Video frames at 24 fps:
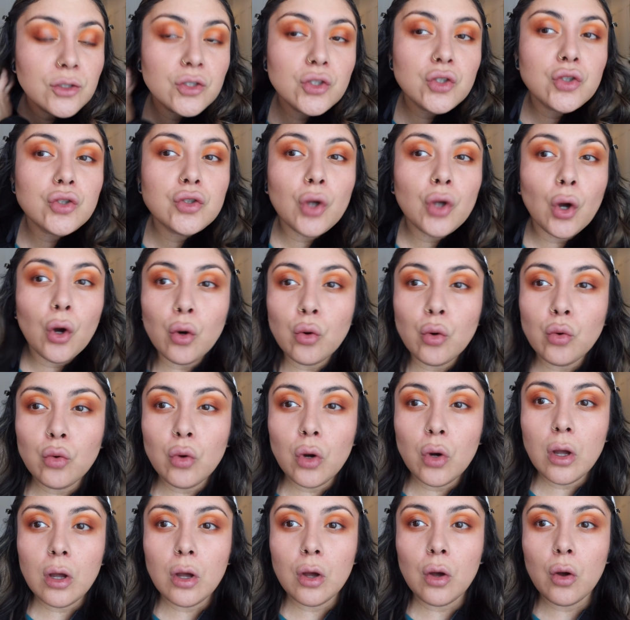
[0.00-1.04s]
so
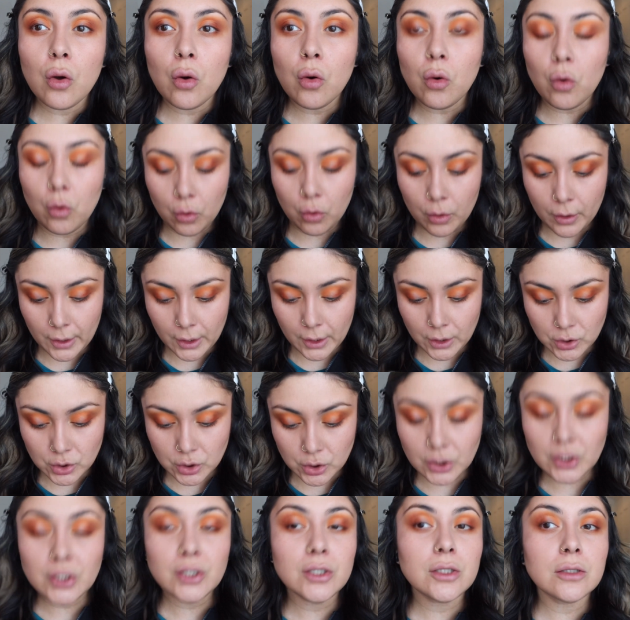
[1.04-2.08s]

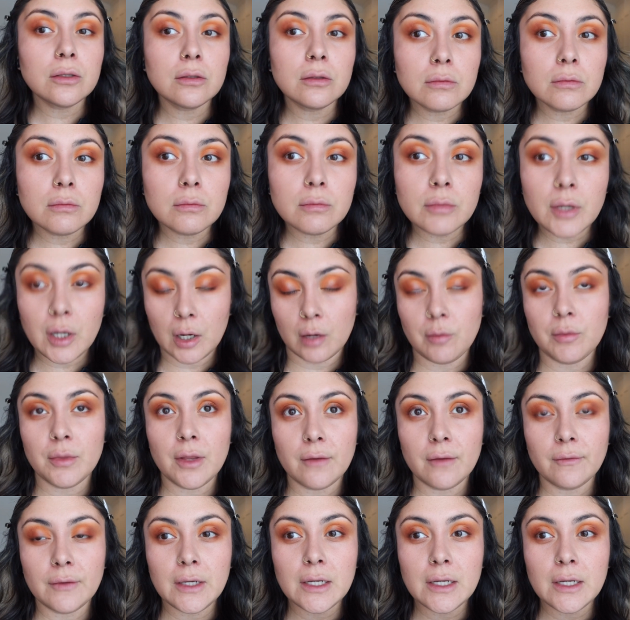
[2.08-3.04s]
orange, but I'm loving